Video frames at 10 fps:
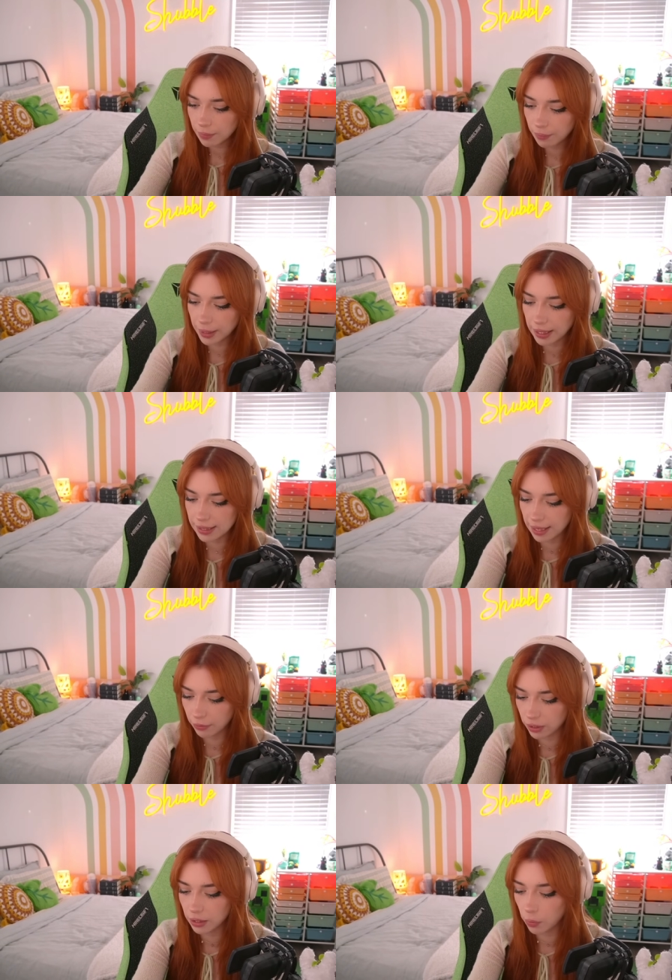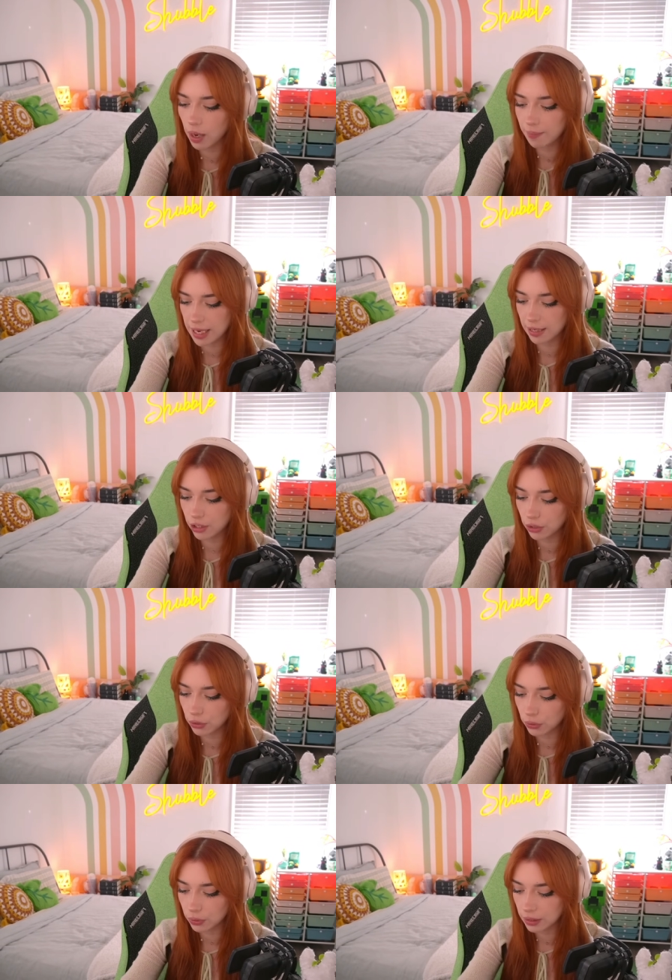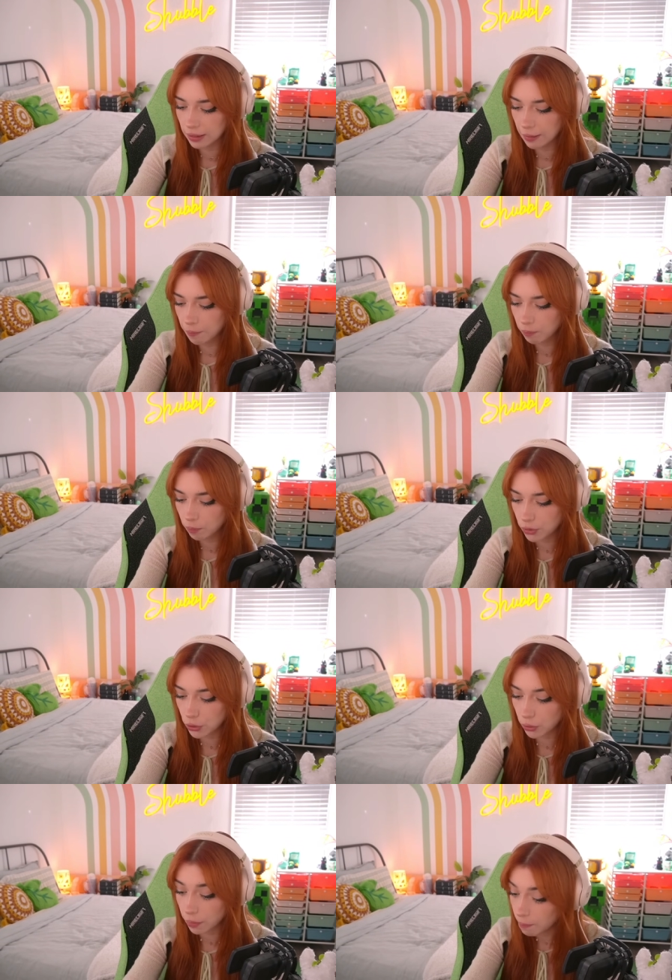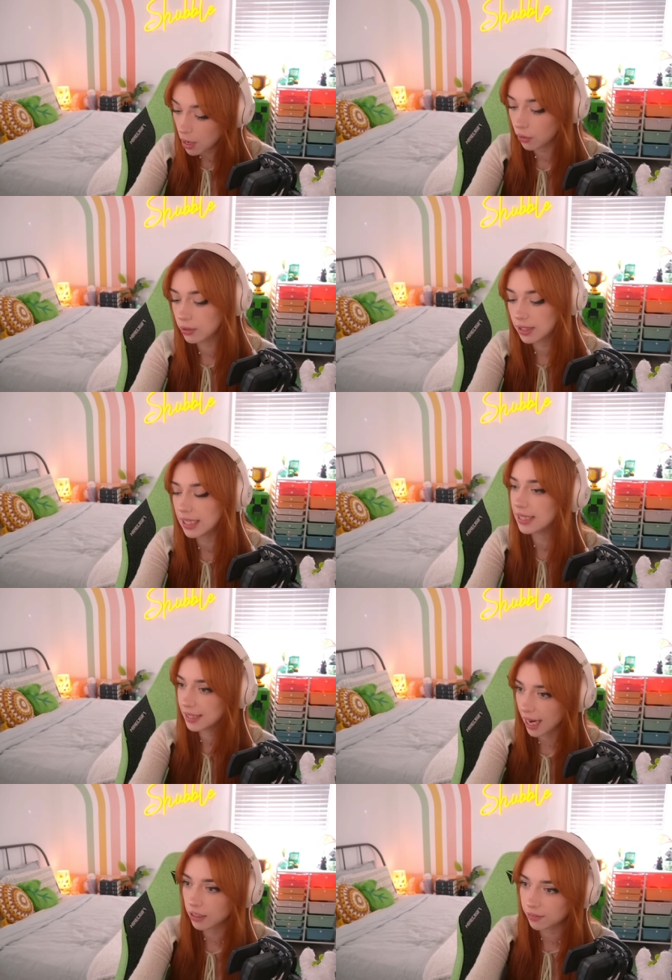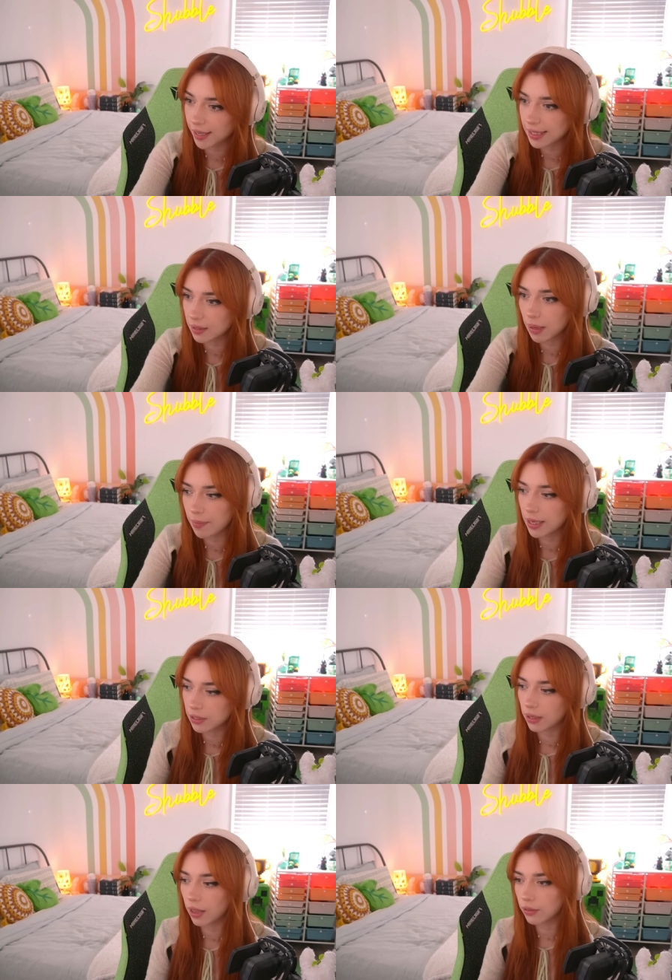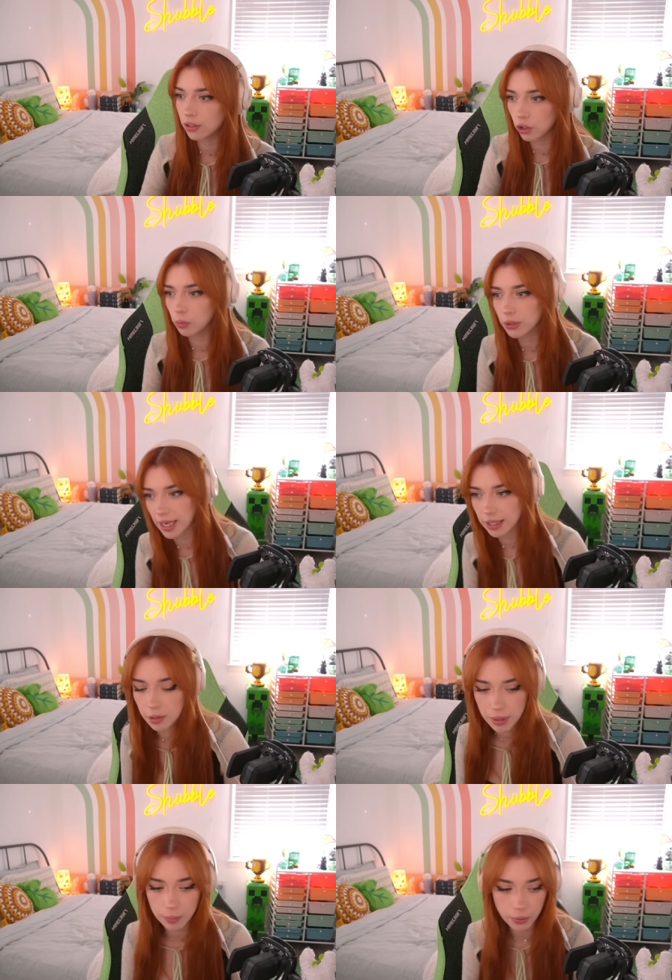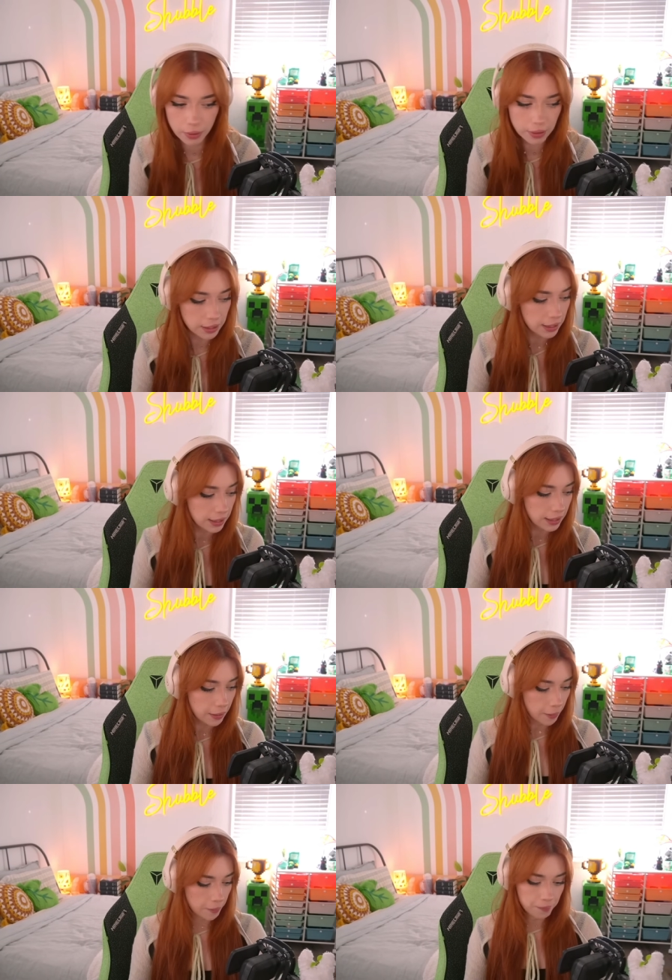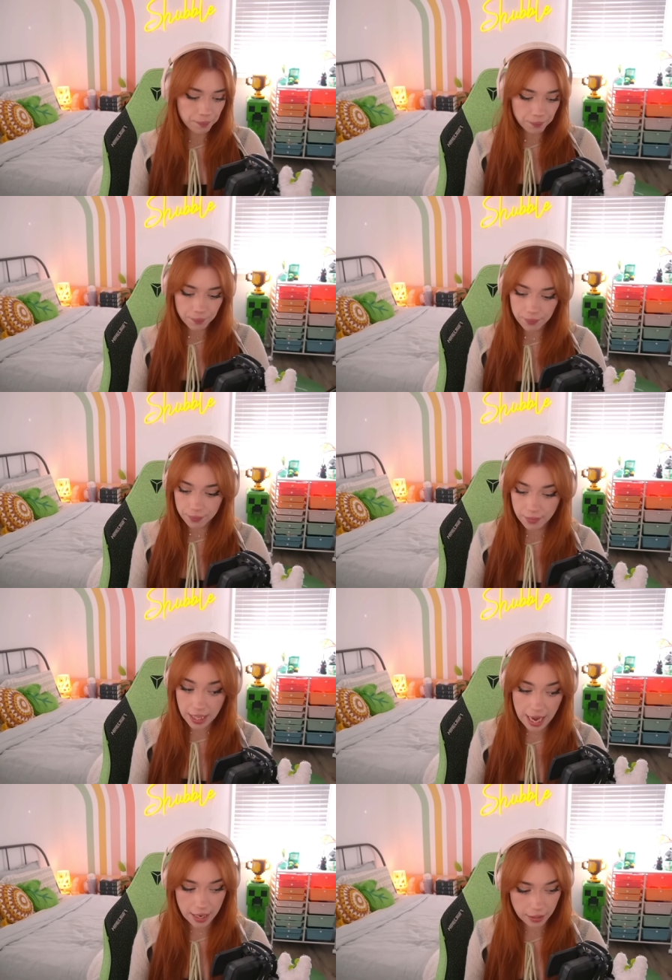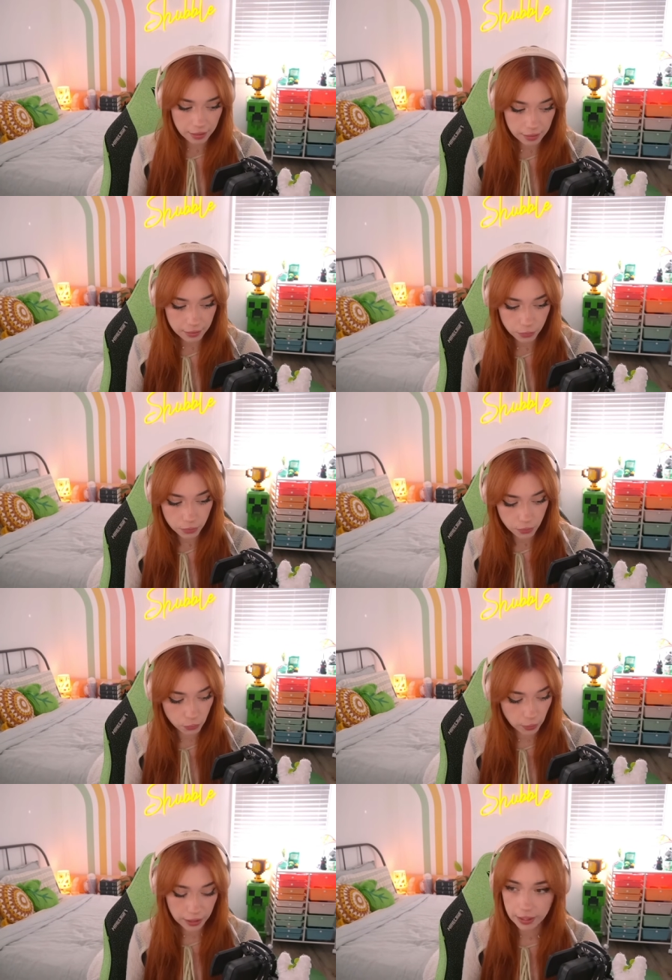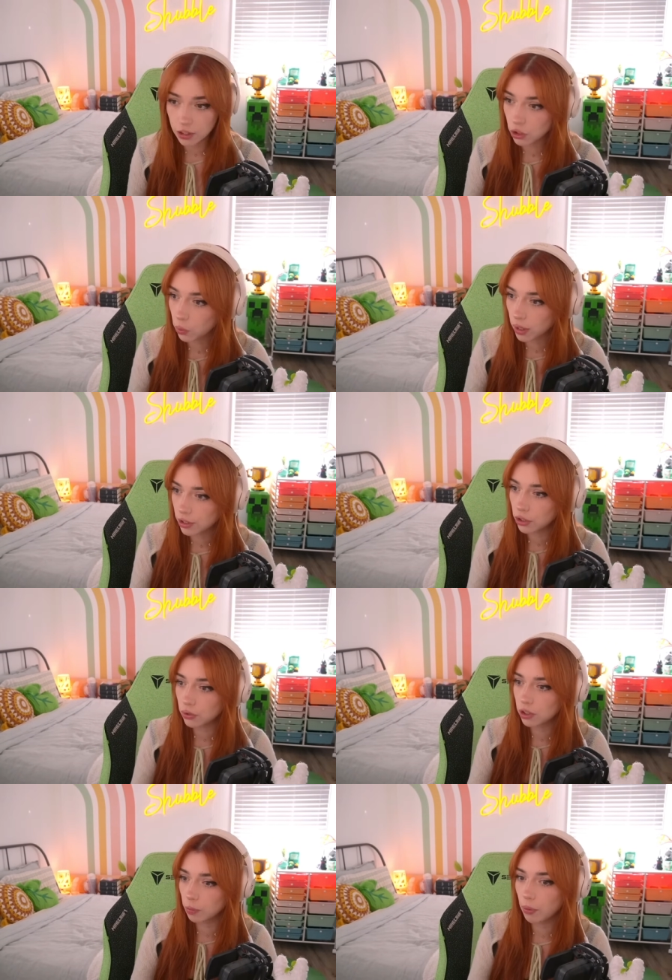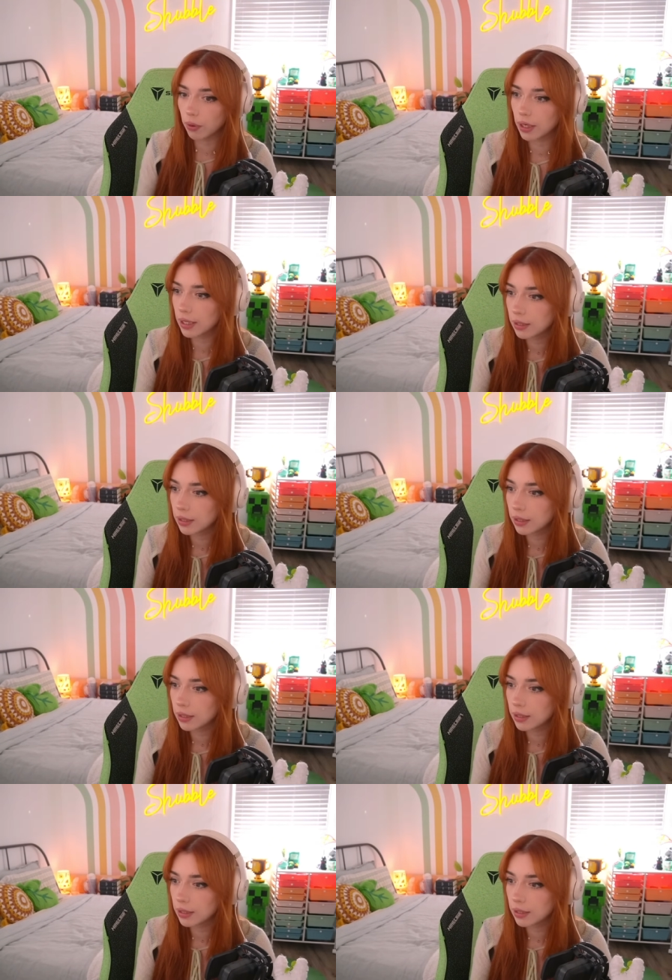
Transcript: Because they really want me to do the most in sacrificing my mental health to protect the people that really just want to support